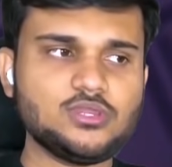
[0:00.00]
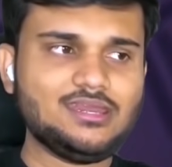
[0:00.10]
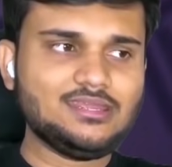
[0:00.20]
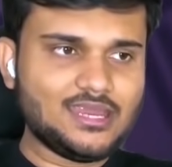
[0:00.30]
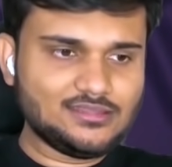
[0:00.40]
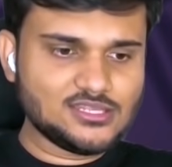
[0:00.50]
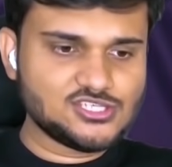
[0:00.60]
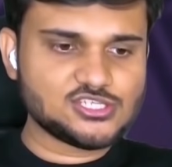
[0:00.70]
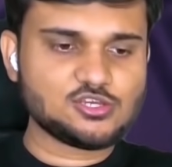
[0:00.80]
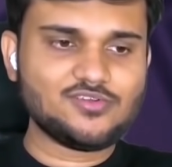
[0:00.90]
you can get the
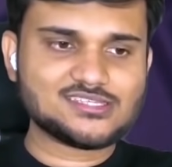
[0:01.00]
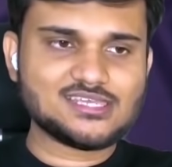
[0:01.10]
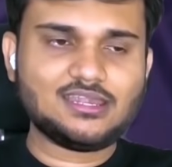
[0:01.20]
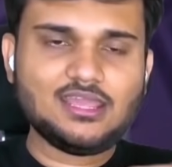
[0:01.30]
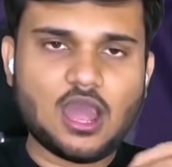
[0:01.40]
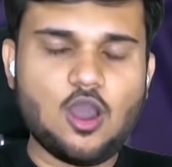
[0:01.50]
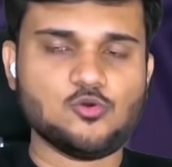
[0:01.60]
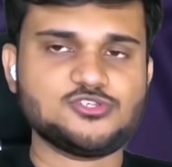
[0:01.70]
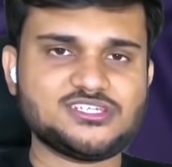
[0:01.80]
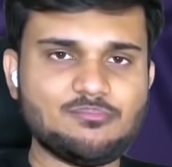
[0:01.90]
gist of exactly
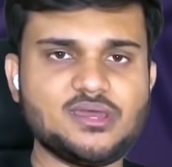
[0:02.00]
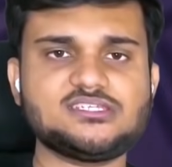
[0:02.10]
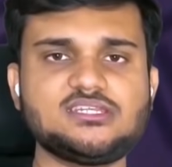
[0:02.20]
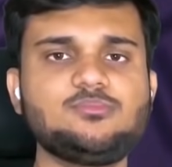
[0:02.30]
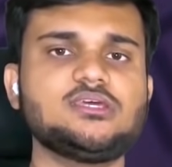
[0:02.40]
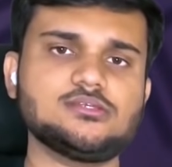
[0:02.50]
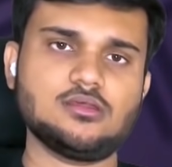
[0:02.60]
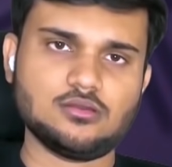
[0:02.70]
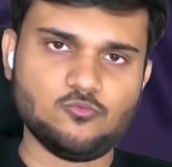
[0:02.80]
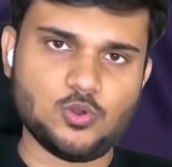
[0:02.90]
how step by step things
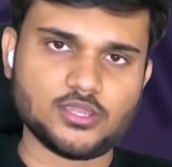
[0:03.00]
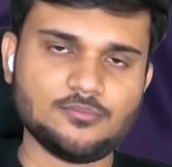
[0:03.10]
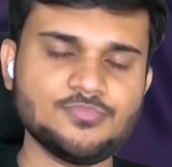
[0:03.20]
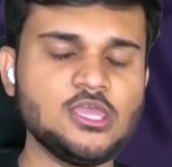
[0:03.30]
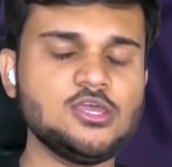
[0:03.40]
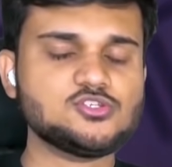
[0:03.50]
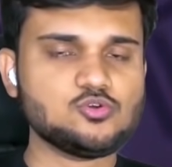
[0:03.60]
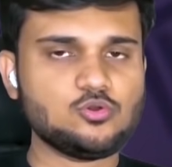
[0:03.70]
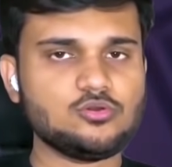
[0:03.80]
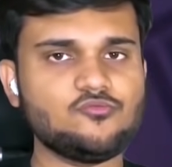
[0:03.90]
are working.
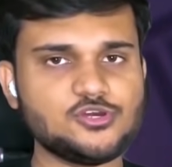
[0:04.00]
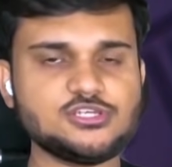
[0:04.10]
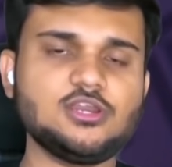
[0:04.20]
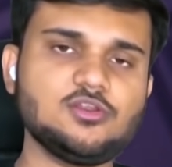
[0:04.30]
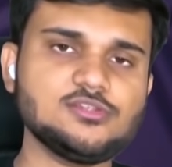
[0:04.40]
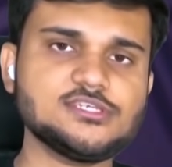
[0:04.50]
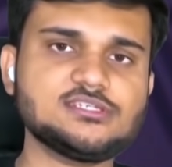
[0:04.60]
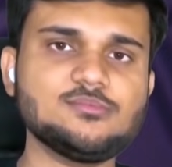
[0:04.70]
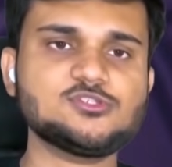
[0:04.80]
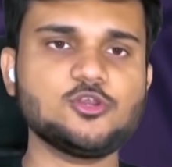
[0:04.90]
So version control
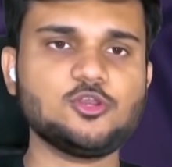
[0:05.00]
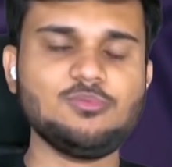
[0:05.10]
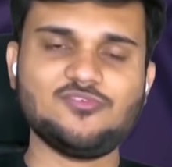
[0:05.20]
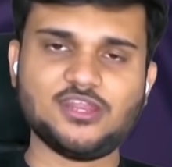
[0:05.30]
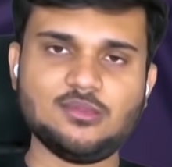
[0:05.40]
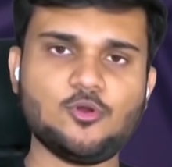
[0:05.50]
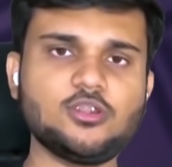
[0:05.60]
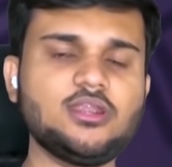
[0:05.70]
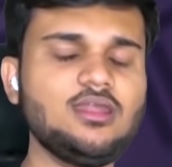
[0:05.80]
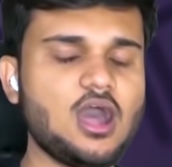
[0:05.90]
system is going to be very
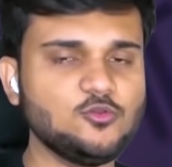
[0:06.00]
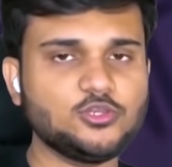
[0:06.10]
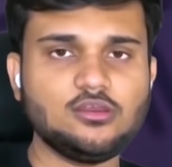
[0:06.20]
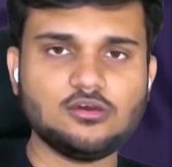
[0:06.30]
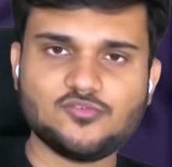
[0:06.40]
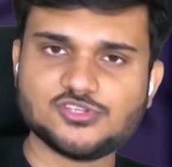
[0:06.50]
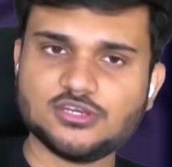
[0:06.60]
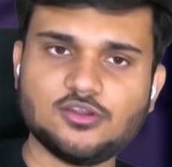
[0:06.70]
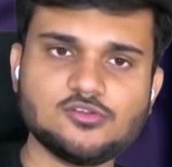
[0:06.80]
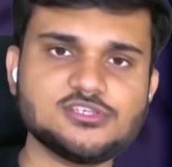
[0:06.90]
important. How you can learn
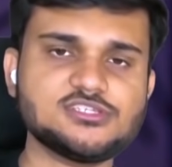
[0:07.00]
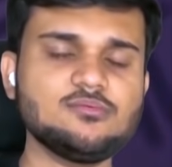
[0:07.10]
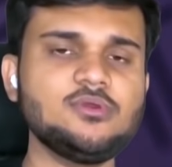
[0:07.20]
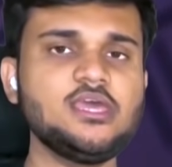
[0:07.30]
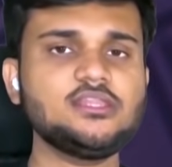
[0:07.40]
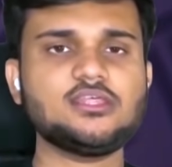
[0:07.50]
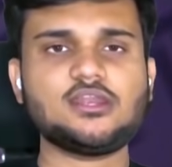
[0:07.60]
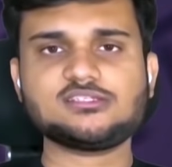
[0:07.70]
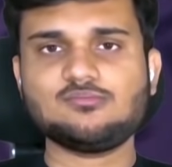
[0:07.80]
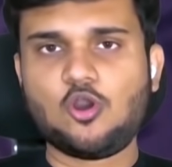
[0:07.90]
version control system,
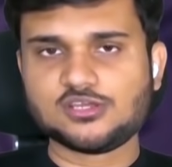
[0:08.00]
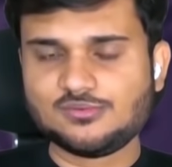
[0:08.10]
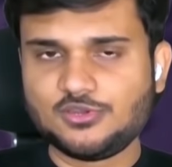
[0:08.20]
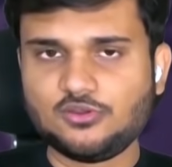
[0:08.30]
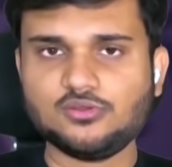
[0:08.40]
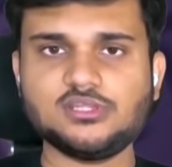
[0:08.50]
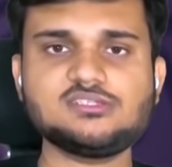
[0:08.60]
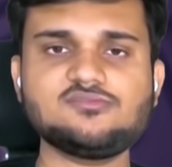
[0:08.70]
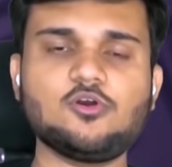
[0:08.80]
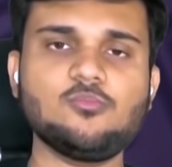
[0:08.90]
there are some awesome
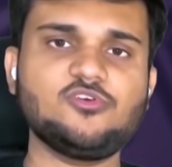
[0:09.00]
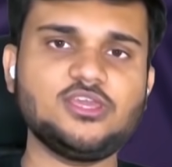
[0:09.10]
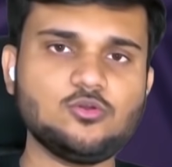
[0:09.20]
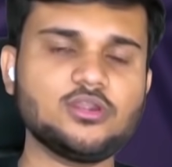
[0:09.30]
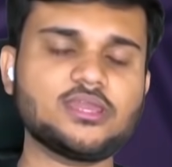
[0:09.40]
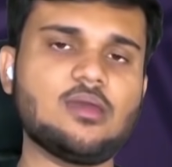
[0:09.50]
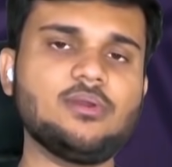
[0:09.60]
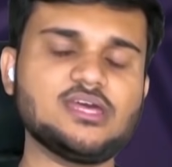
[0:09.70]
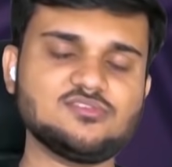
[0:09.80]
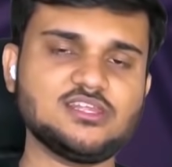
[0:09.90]
tutorials from Free Code
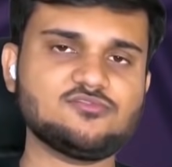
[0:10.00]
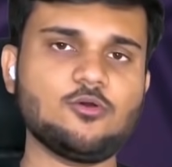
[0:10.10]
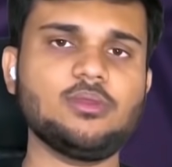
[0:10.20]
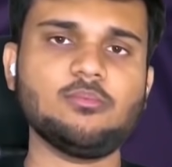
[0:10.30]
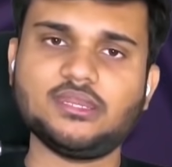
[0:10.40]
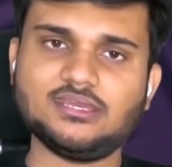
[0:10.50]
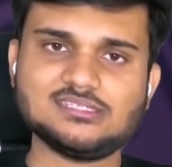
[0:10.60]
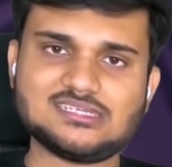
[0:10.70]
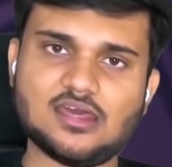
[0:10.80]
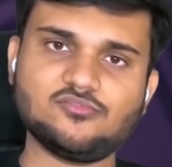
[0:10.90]
Camp as well as from MIT
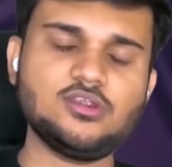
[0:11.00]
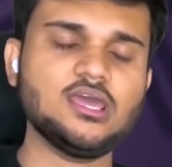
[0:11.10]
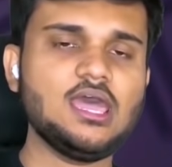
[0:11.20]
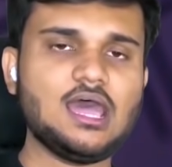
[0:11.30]
and Stanford.